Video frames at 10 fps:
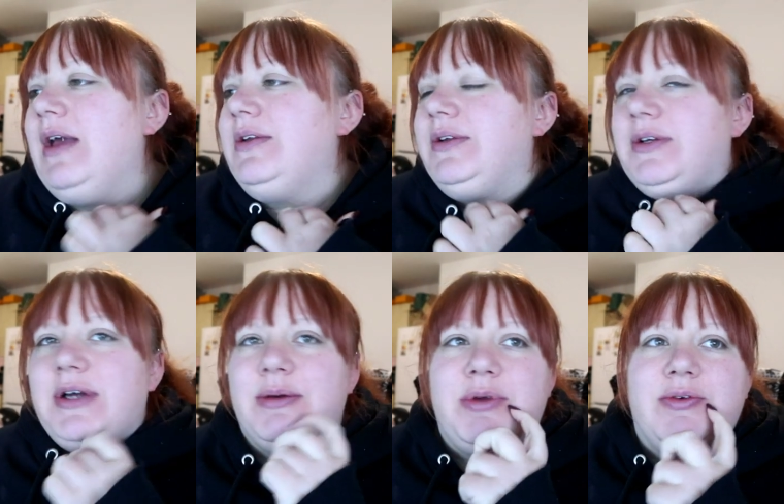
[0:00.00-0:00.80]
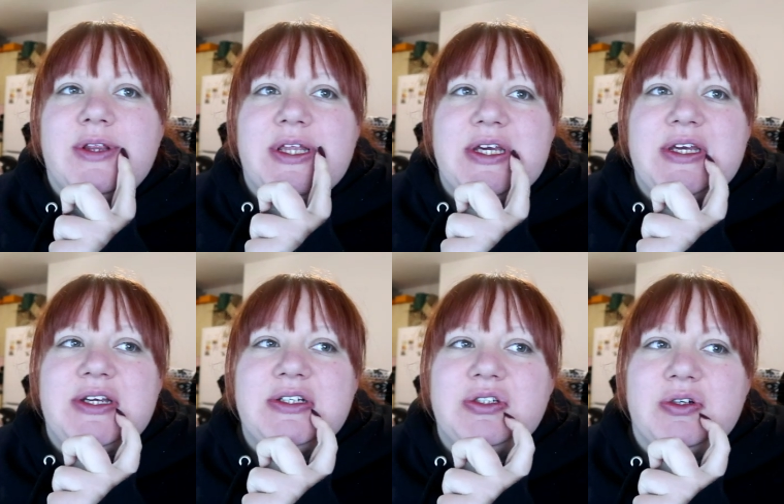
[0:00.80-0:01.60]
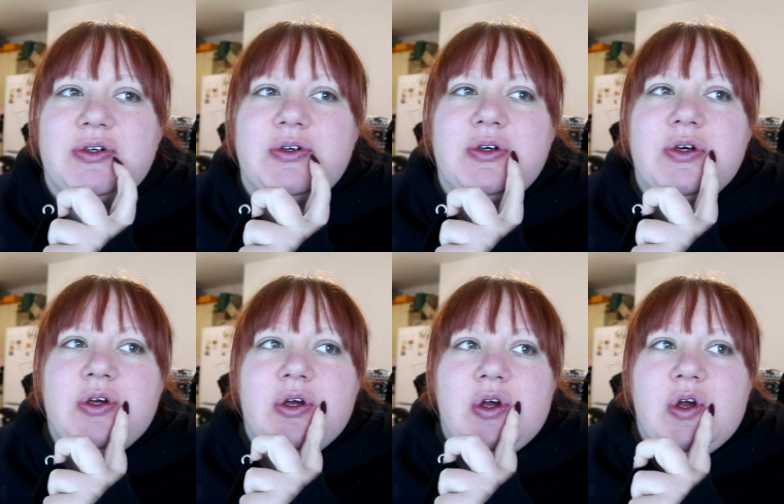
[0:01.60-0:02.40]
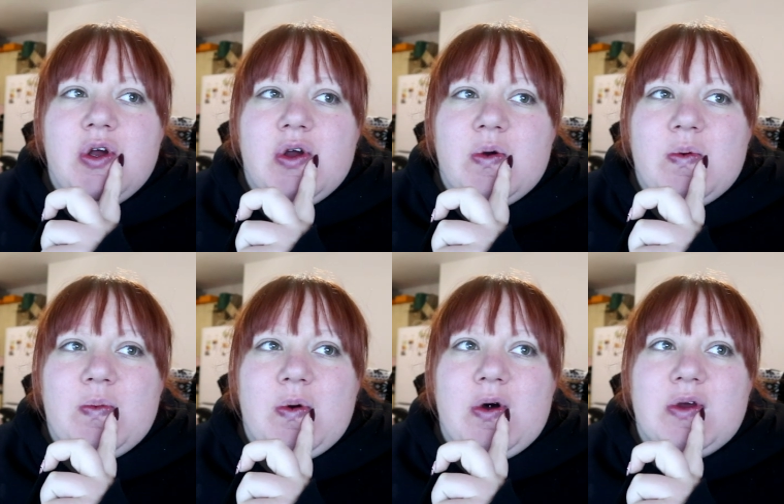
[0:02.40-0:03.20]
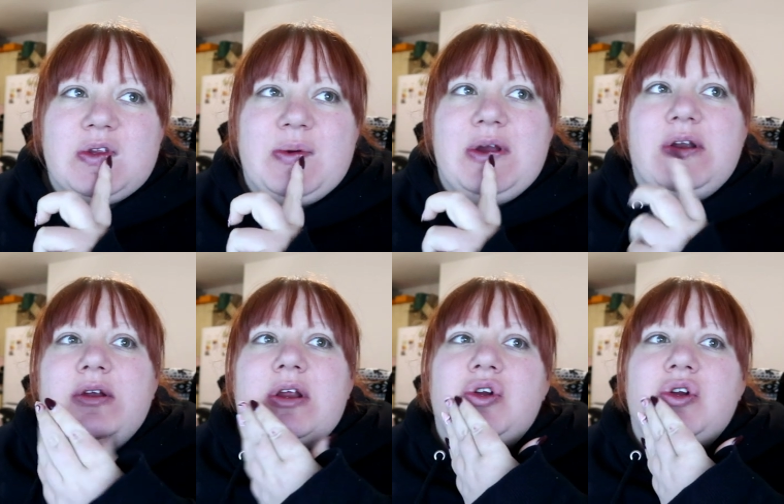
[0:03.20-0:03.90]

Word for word: I don't know. I'm not really sure what's going on.